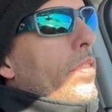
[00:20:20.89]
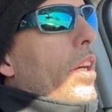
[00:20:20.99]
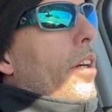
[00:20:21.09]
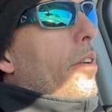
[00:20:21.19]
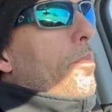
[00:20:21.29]

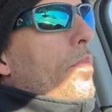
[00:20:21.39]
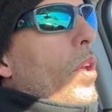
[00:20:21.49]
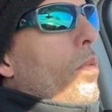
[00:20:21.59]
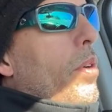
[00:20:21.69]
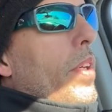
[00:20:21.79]
Um,
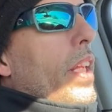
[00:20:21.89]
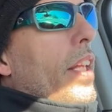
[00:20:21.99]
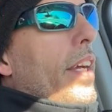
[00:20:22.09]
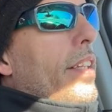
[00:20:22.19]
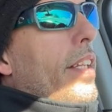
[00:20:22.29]
we really
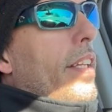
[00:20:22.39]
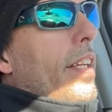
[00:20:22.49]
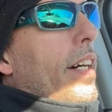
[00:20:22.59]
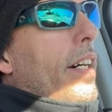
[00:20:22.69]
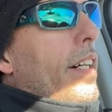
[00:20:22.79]
like
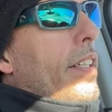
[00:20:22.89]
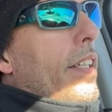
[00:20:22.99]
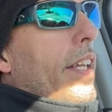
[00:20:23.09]
the uh,